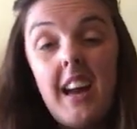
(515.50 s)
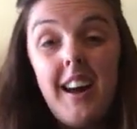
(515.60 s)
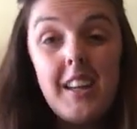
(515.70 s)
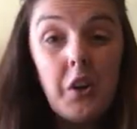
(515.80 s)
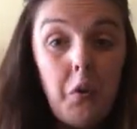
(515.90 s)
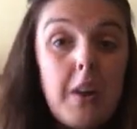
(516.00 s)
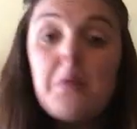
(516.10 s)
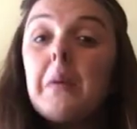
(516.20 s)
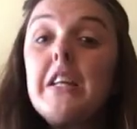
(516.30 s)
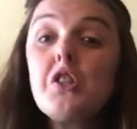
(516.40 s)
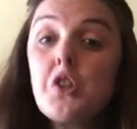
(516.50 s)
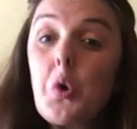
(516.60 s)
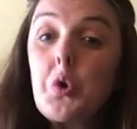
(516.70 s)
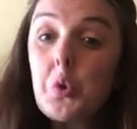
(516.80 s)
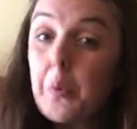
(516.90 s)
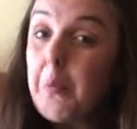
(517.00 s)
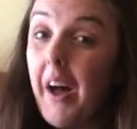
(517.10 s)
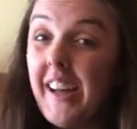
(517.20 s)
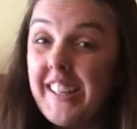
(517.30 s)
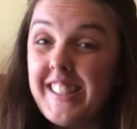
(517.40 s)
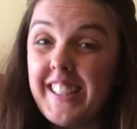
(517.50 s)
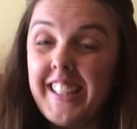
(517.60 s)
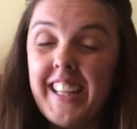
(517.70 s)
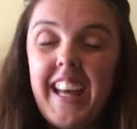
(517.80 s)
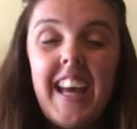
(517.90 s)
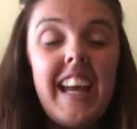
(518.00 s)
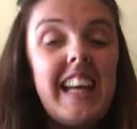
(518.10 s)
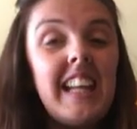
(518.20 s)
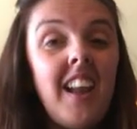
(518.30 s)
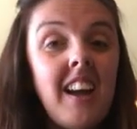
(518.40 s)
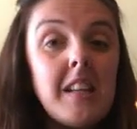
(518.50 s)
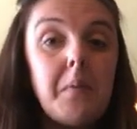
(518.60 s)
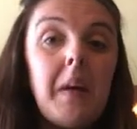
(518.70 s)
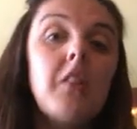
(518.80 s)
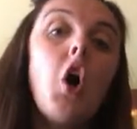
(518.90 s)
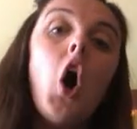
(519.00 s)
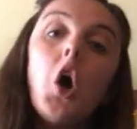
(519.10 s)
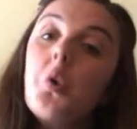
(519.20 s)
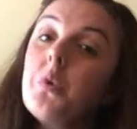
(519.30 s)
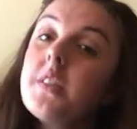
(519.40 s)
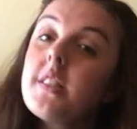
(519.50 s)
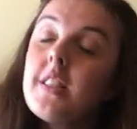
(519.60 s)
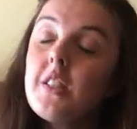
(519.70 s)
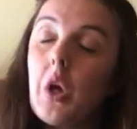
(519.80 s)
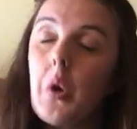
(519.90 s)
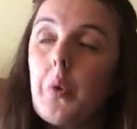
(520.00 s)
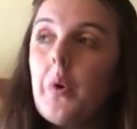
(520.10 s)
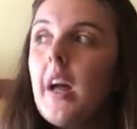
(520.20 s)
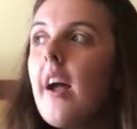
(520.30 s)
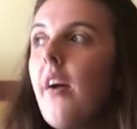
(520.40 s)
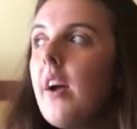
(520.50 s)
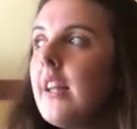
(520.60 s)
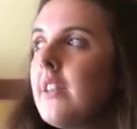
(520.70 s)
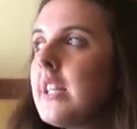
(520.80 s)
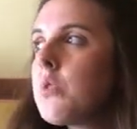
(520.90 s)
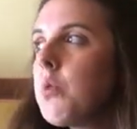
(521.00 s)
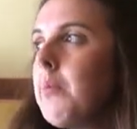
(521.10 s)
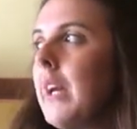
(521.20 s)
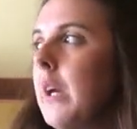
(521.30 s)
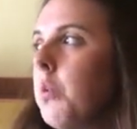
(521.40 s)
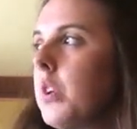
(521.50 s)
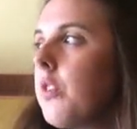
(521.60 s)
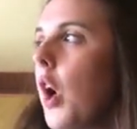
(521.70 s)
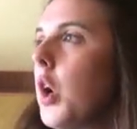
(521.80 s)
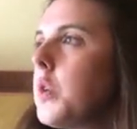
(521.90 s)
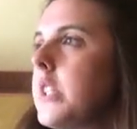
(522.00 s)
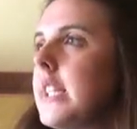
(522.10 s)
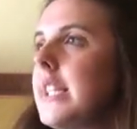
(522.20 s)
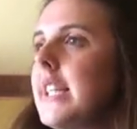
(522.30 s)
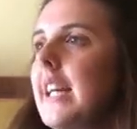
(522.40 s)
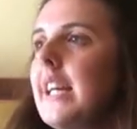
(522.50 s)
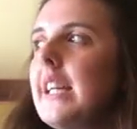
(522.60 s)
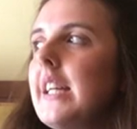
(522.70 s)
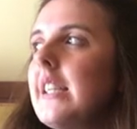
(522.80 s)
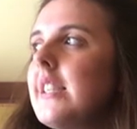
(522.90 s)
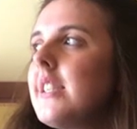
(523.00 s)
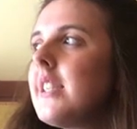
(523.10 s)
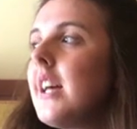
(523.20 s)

an incredibly social person. He liked being the host. So in this room he would have hosted his